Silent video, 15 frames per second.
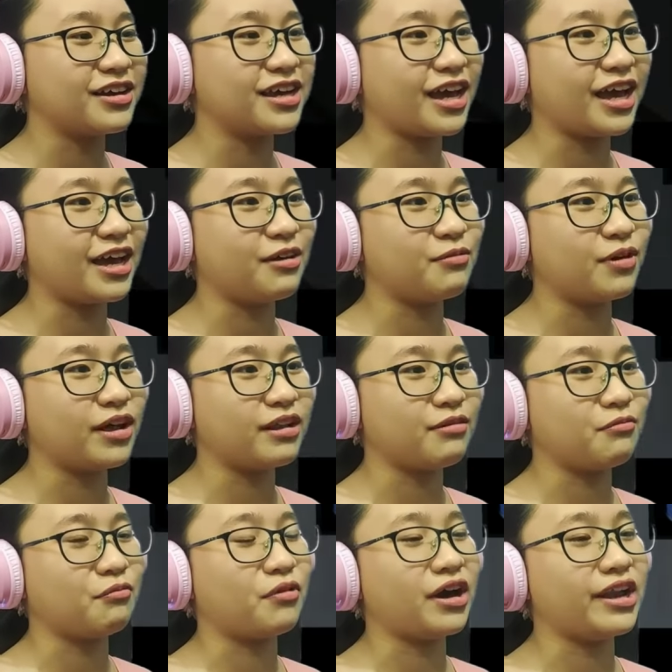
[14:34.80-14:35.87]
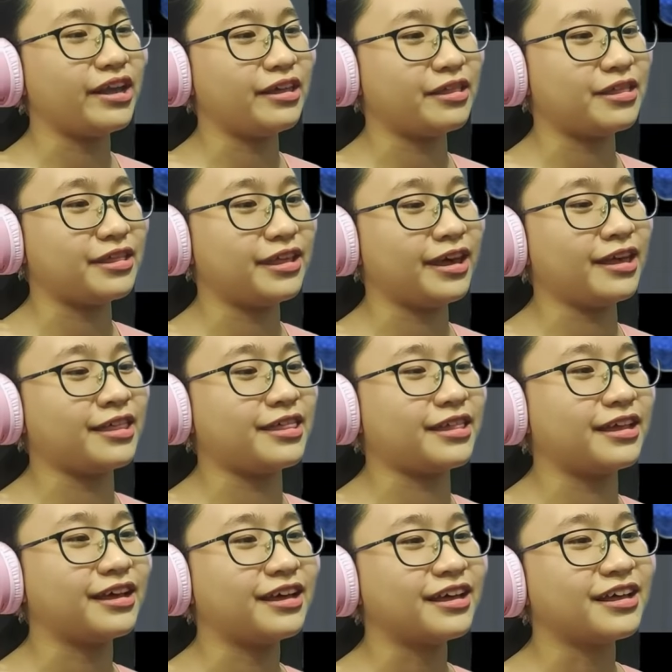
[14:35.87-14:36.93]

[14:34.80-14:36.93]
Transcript: Okay, what what is this?